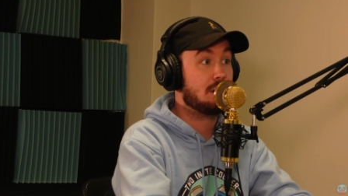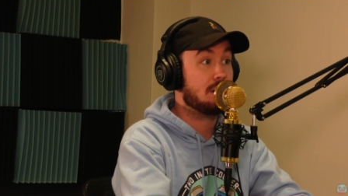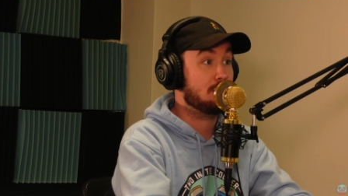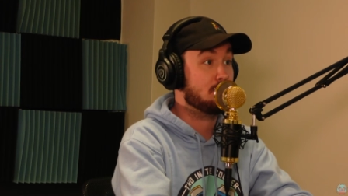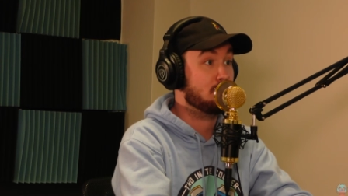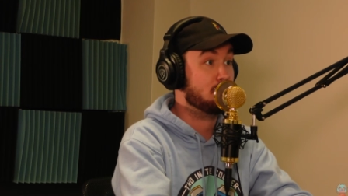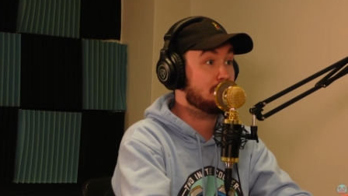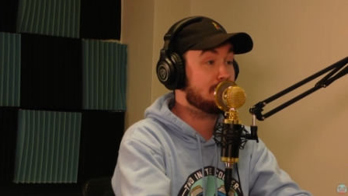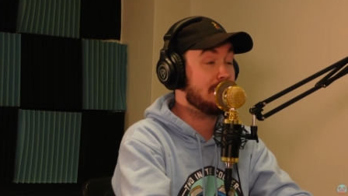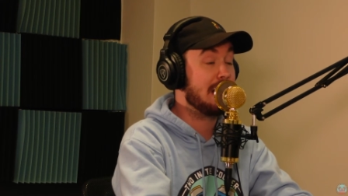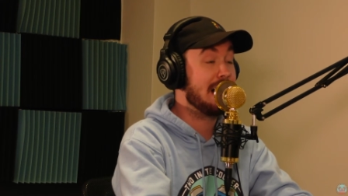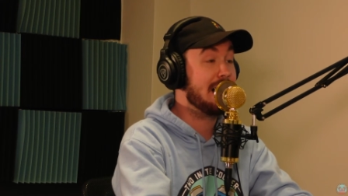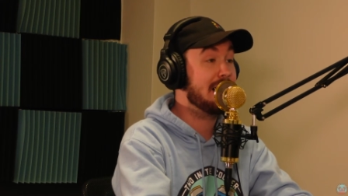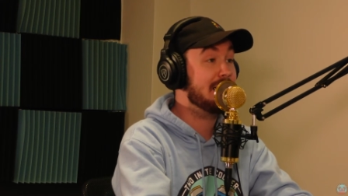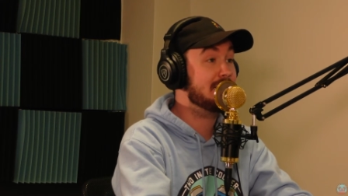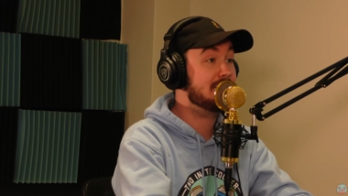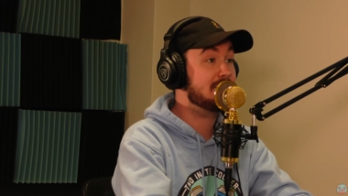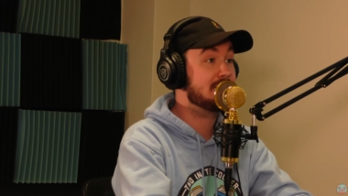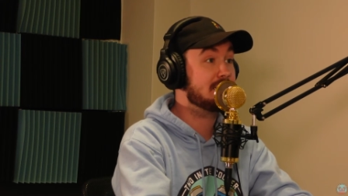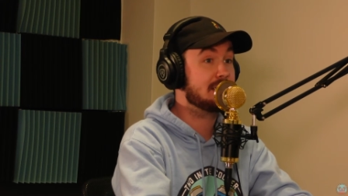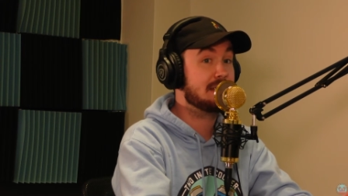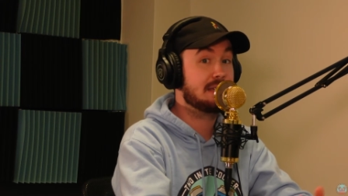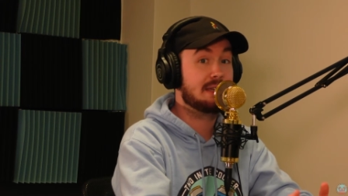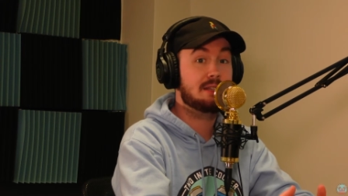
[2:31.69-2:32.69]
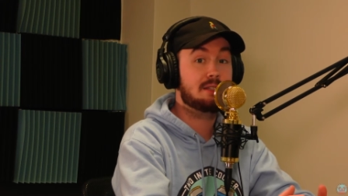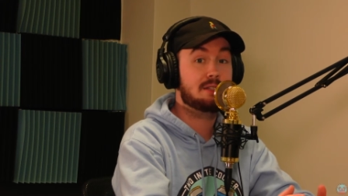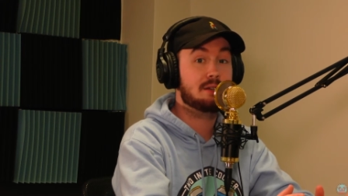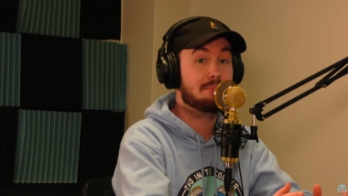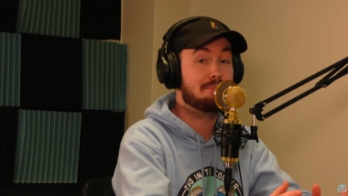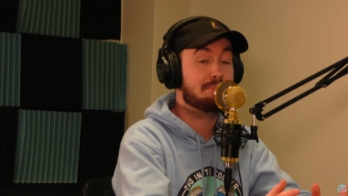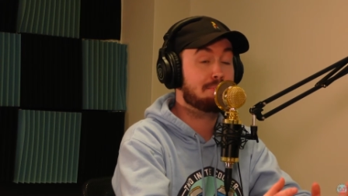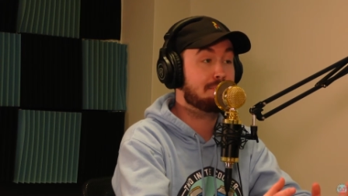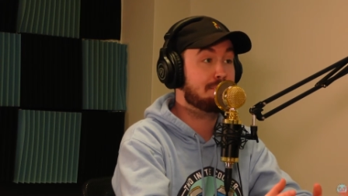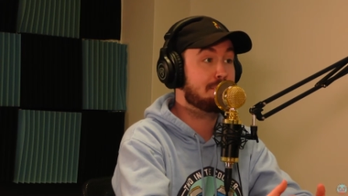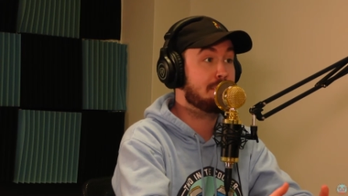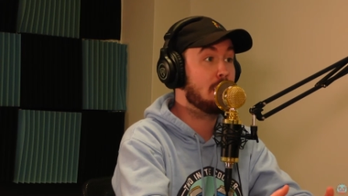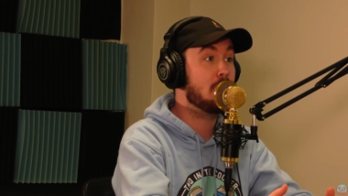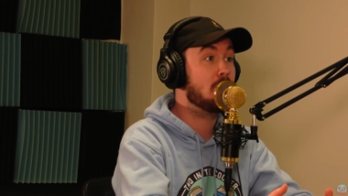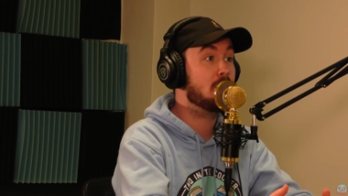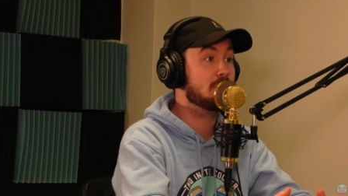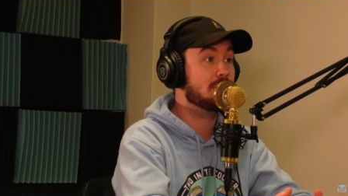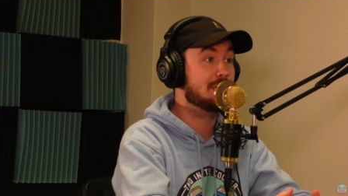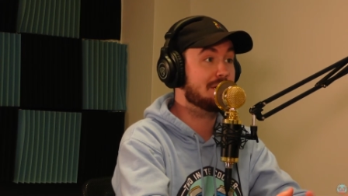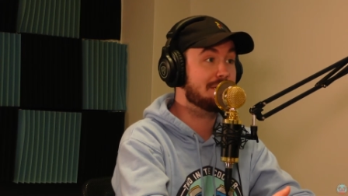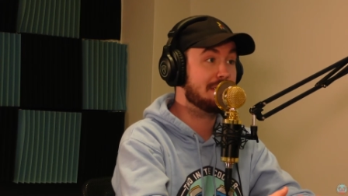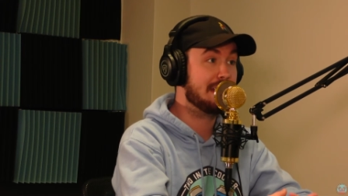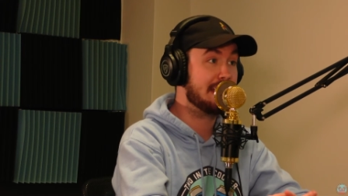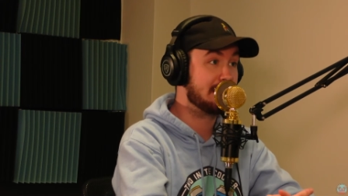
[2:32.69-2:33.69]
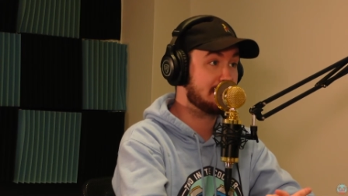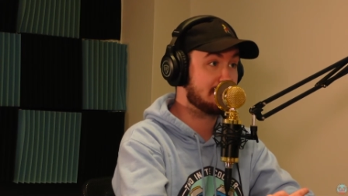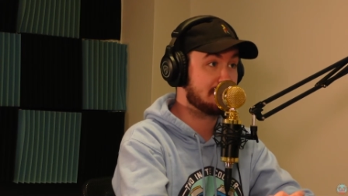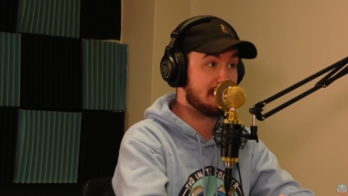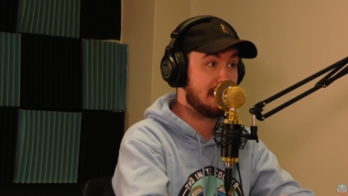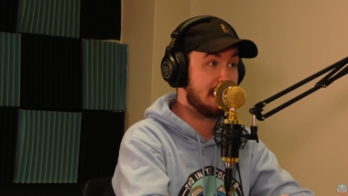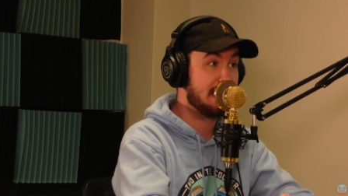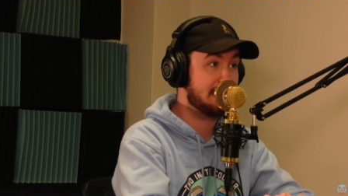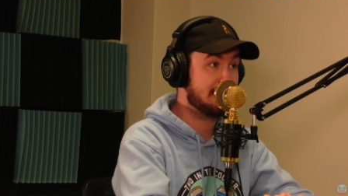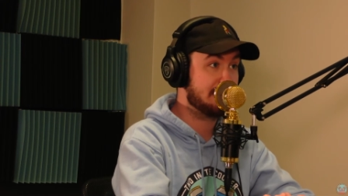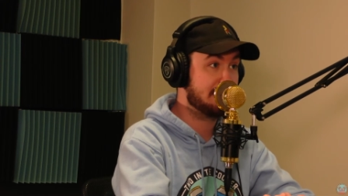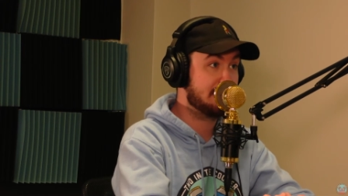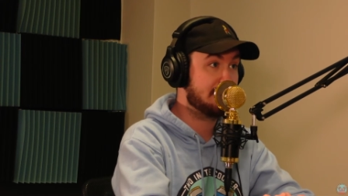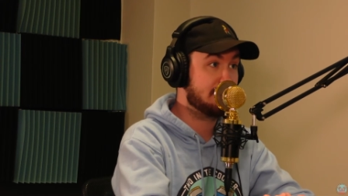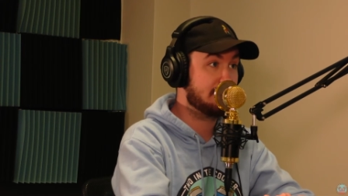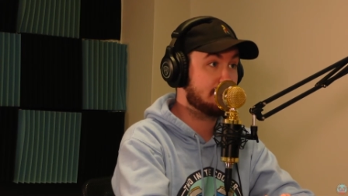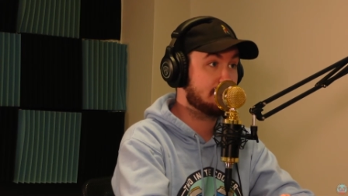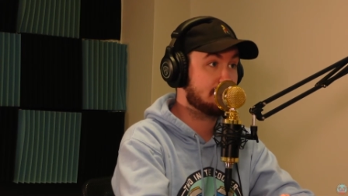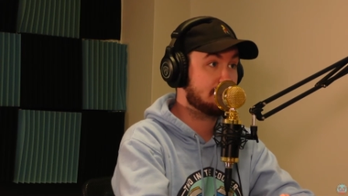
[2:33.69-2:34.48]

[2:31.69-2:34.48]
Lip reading: honestly, he's a ball of anxiety.